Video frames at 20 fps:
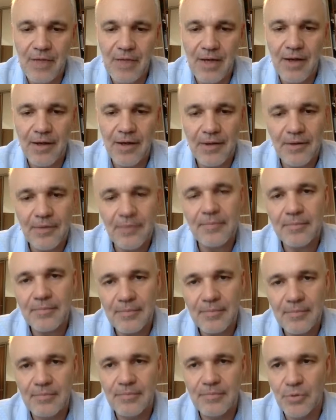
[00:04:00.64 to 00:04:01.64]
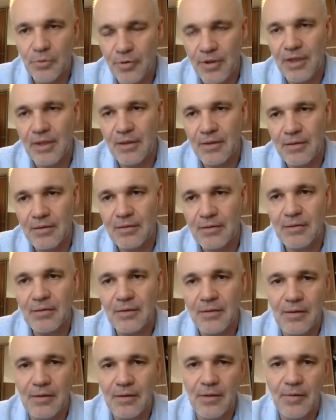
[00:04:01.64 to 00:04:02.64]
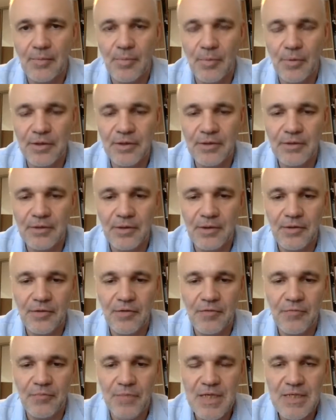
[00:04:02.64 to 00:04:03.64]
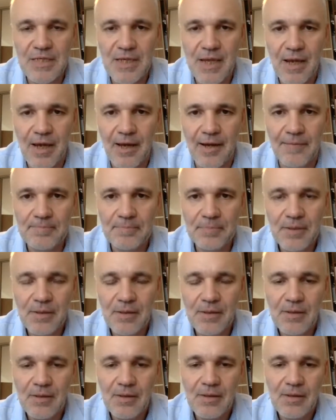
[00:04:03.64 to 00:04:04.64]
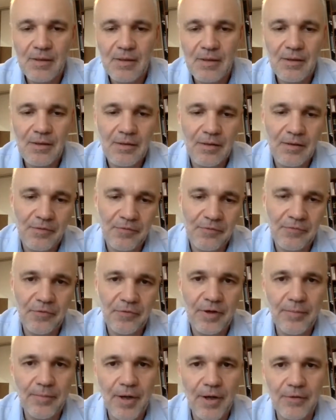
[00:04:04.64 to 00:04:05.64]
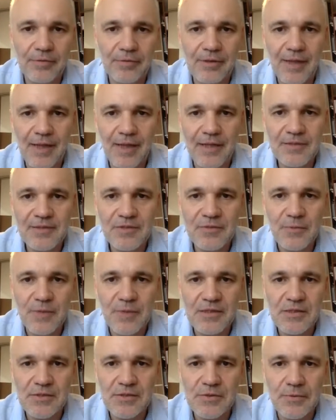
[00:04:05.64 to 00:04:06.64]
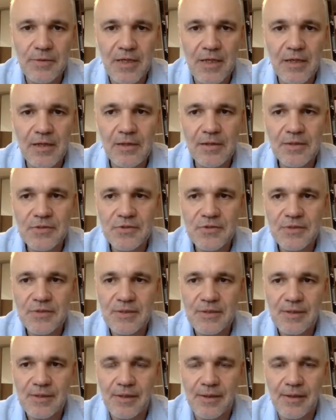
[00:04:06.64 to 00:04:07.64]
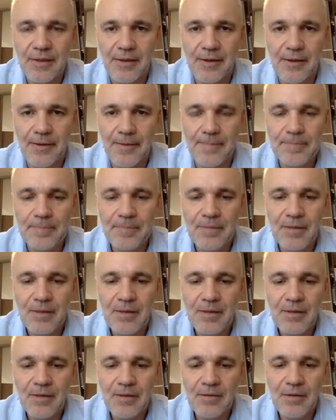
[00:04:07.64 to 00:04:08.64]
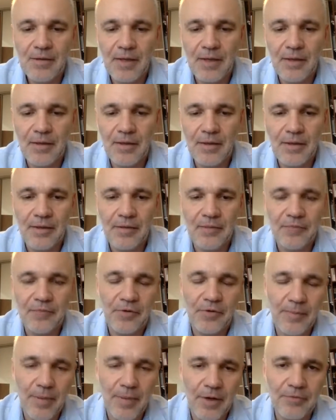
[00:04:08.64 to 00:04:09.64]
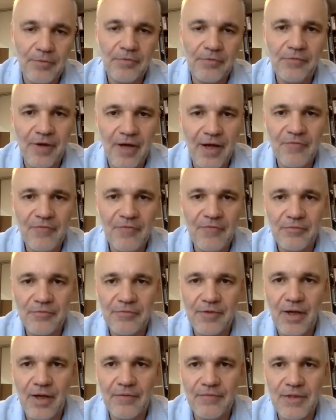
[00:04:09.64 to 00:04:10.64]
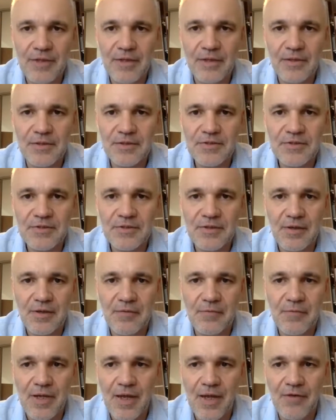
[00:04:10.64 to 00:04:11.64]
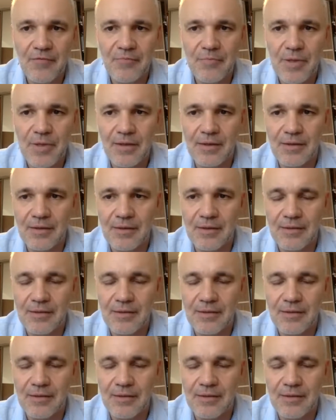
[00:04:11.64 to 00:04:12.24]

are doing monitoring of media for about last 22 years. And for about five years, we have been